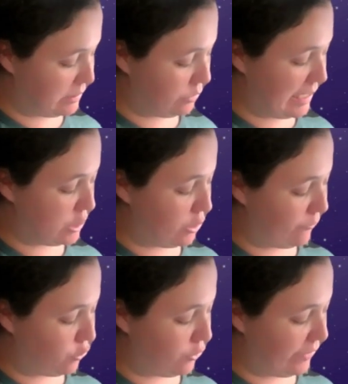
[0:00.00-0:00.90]
Okay, so I've
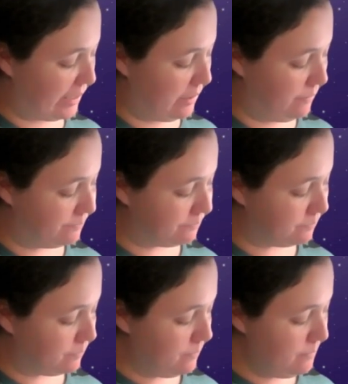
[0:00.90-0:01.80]
got over here
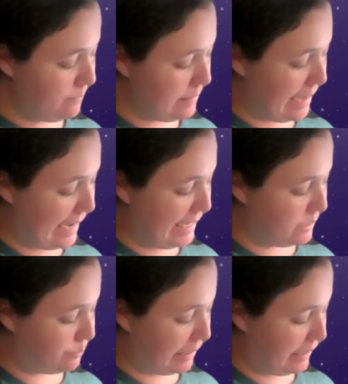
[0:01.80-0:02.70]

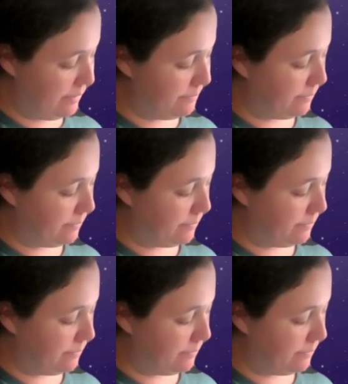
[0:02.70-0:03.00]
8b.